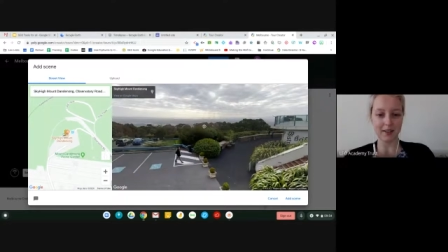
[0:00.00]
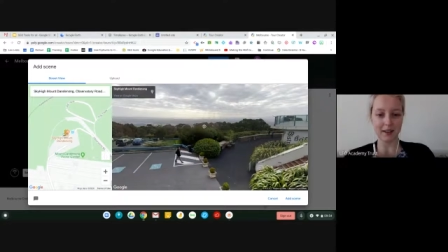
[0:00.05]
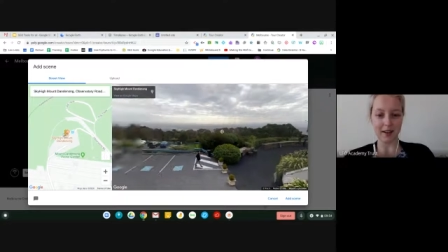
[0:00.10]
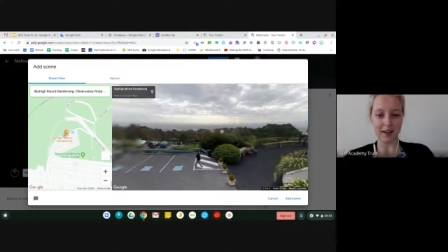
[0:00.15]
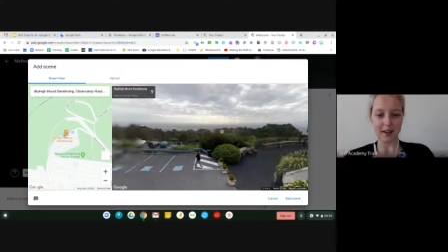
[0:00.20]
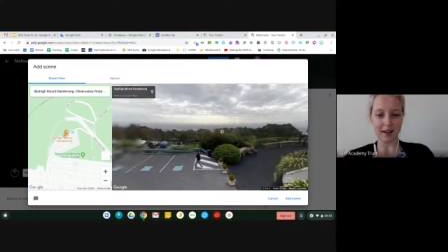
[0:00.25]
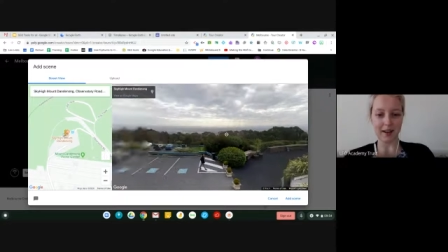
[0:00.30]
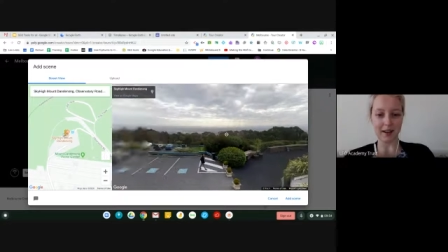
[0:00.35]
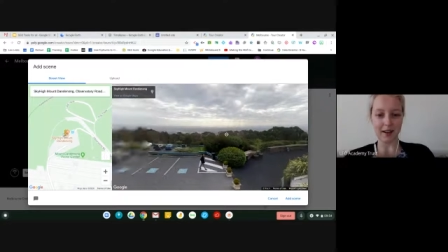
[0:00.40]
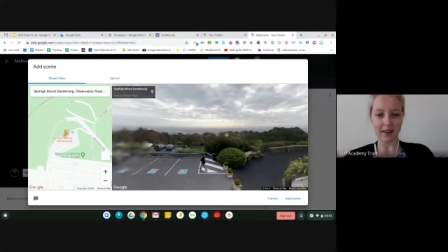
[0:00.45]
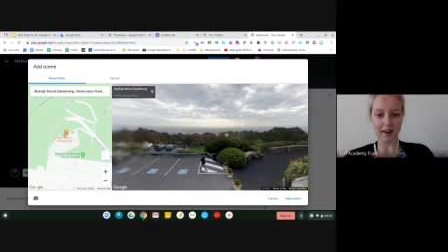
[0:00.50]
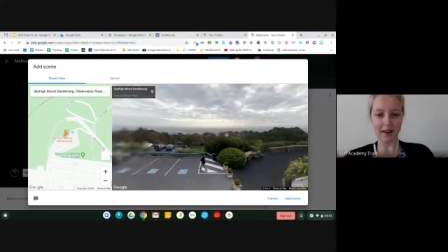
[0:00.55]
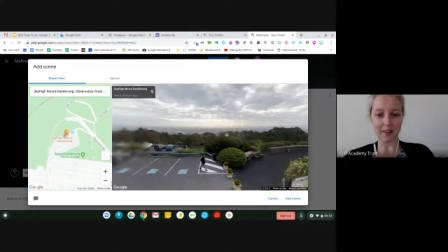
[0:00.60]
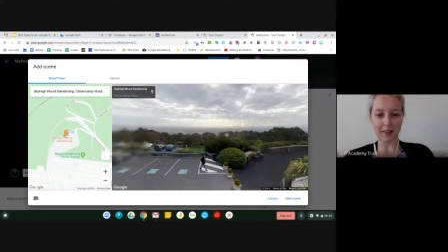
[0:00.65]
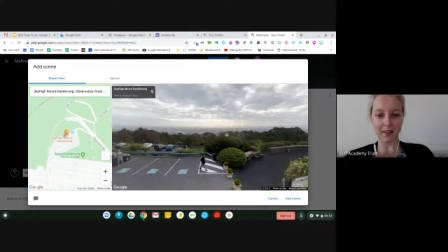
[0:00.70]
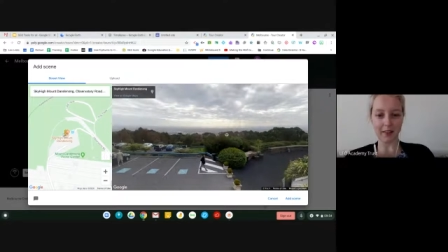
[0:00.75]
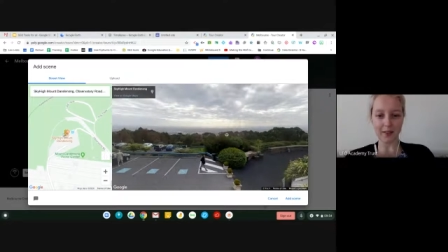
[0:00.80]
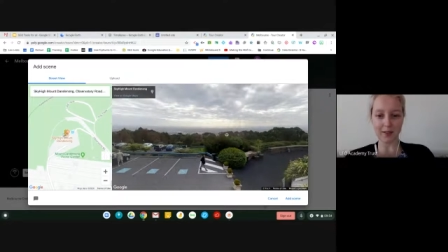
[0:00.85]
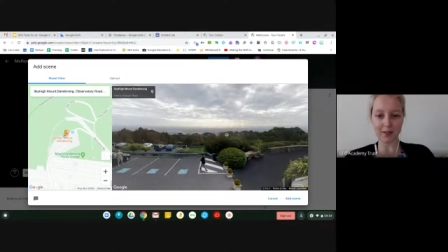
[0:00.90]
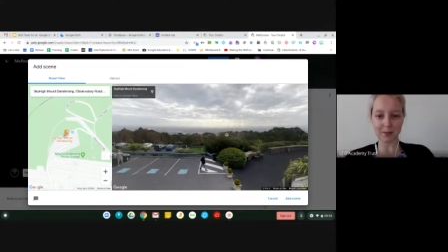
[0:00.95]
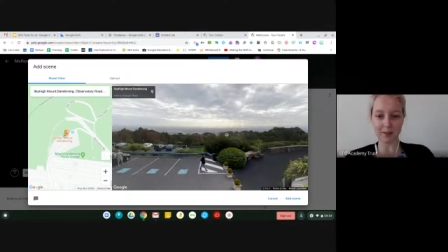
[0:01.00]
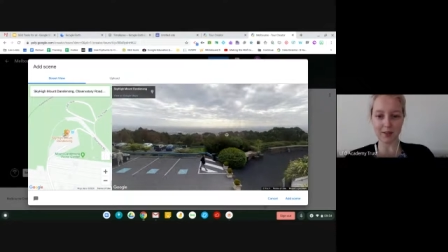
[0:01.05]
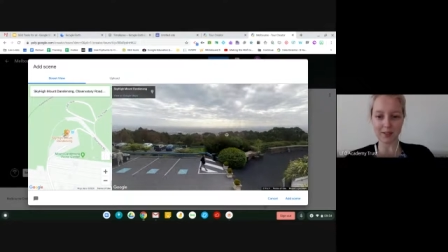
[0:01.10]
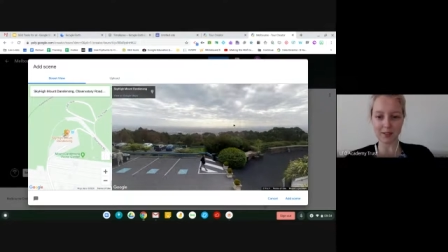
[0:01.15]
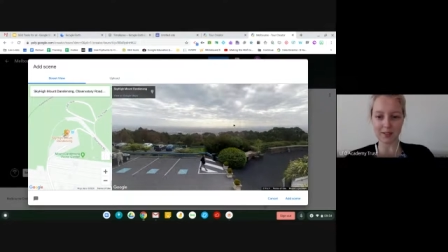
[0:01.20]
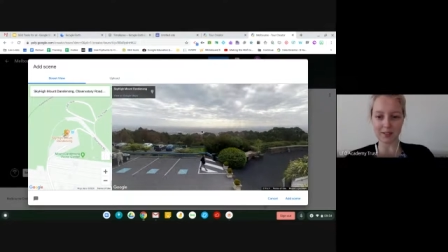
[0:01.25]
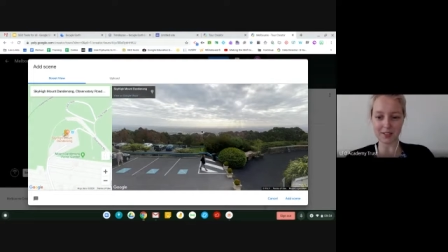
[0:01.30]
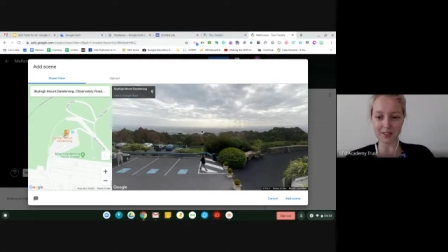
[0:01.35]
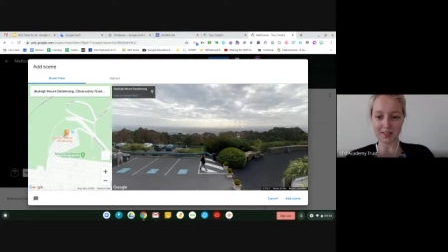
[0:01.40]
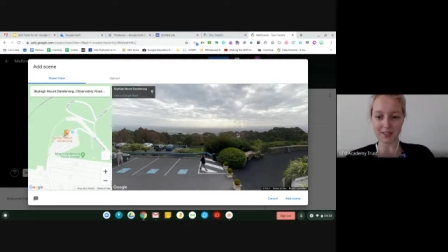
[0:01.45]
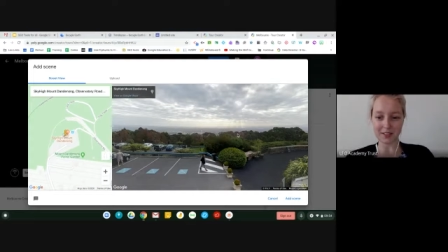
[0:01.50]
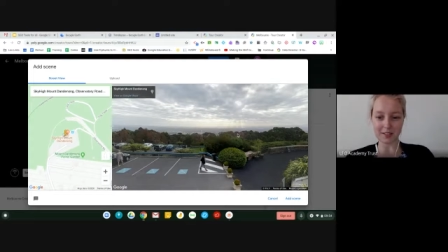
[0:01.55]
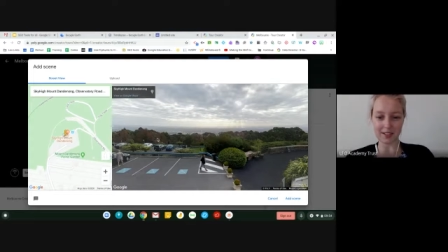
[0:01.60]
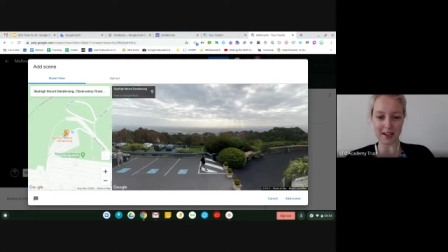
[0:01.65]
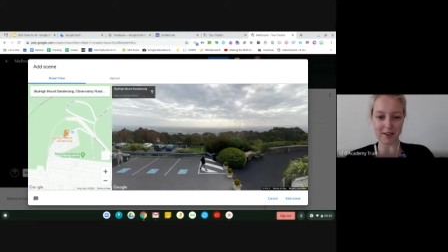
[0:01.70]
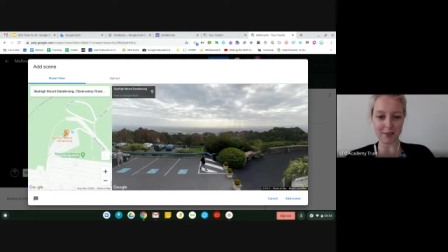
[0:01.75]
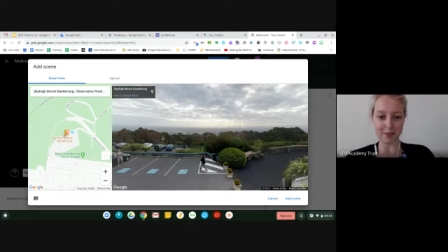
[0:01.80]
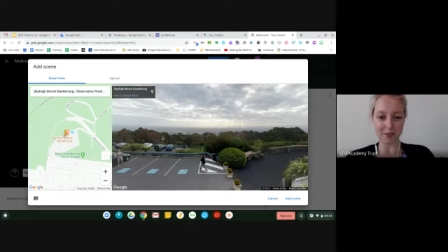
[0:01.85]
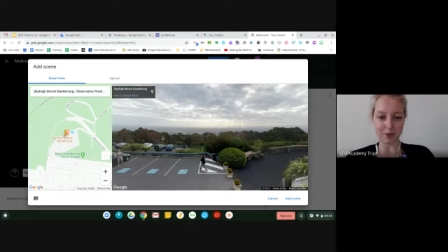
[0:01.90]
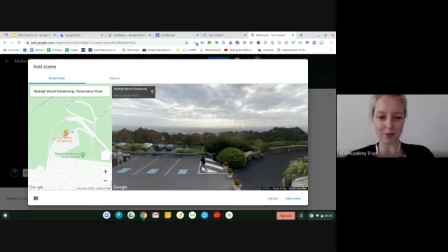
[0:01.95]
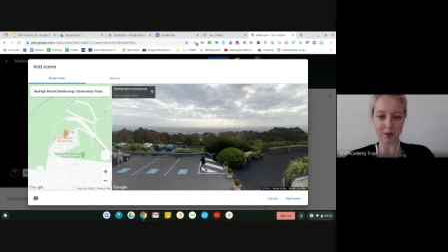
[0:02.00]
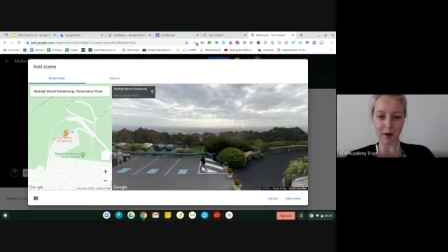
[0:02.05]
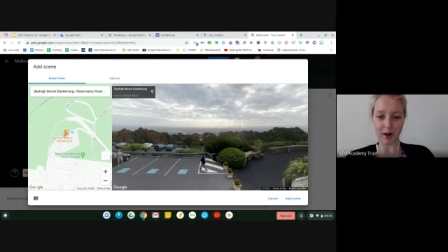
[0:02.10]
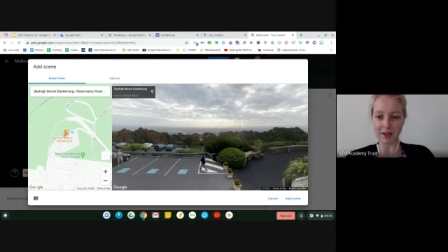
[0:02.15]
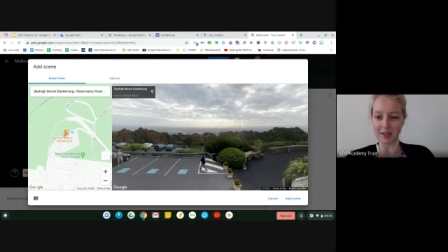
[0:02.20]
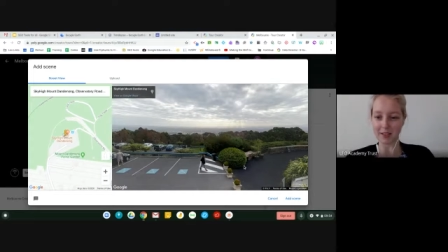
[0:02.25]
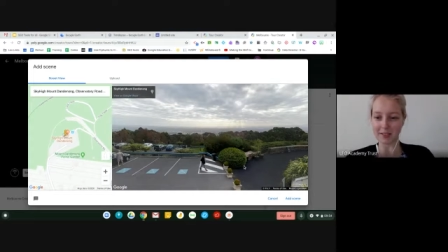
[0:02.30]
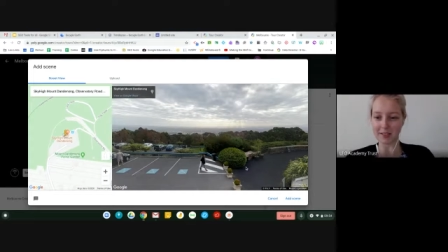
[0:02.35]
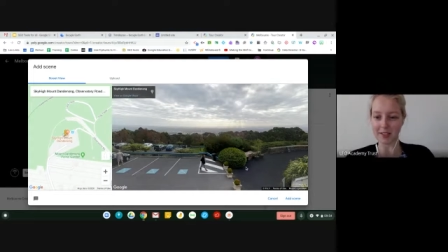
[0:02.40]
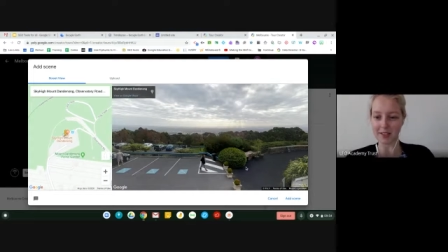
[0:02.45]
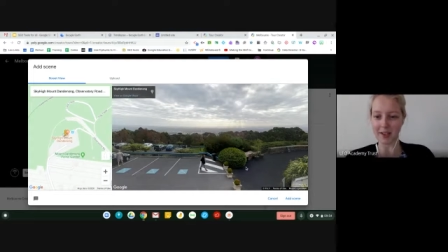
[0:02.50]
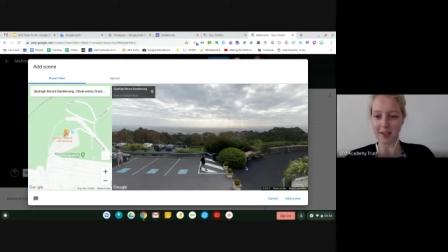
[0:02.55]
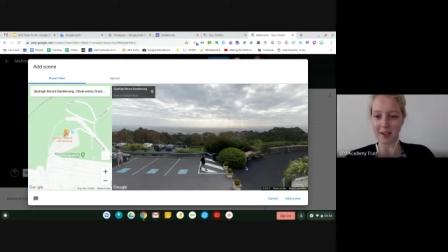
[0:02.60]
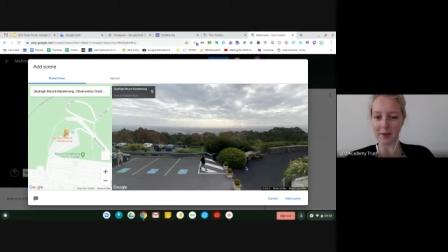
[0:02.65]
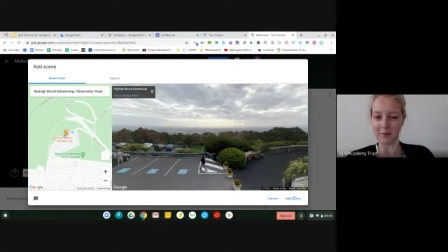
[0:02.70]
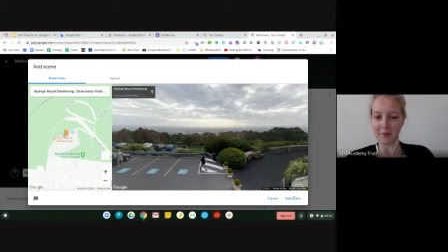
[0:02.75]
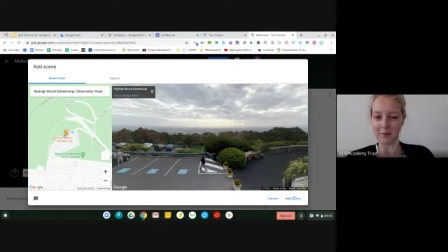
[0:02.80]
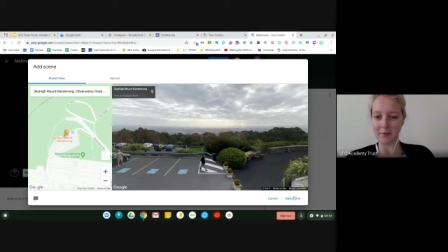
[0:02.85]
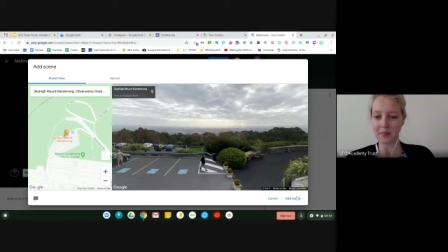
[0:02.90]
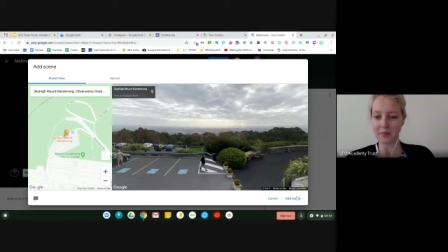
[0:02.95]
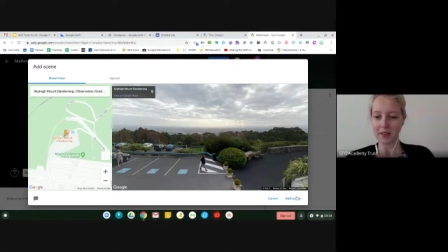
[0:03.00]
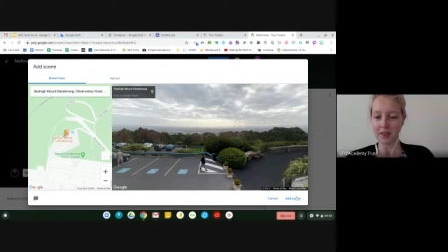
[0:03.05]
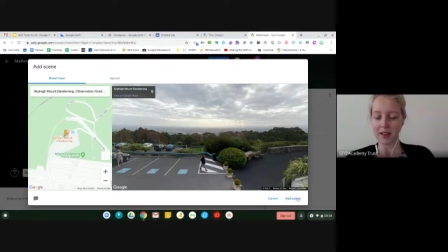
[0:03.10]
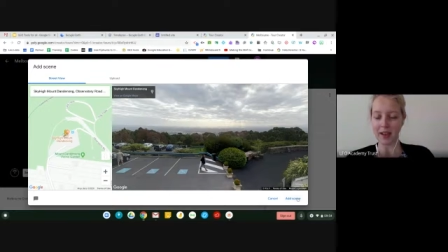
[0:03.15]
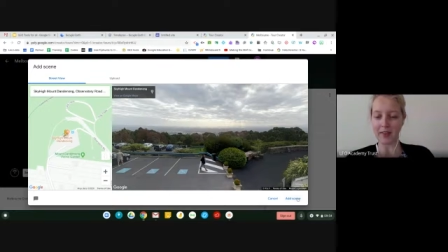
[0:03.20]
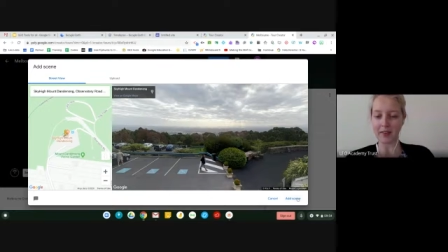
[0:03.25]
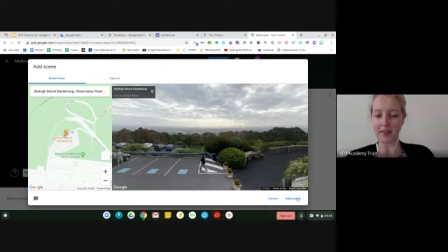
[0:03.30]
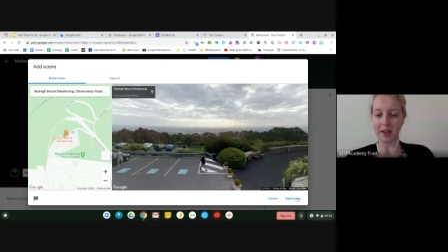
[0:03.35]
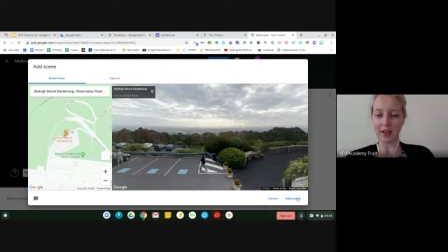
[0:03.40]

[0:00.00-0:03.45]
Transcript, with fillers: uh, I like this one because it does have the rays there. And then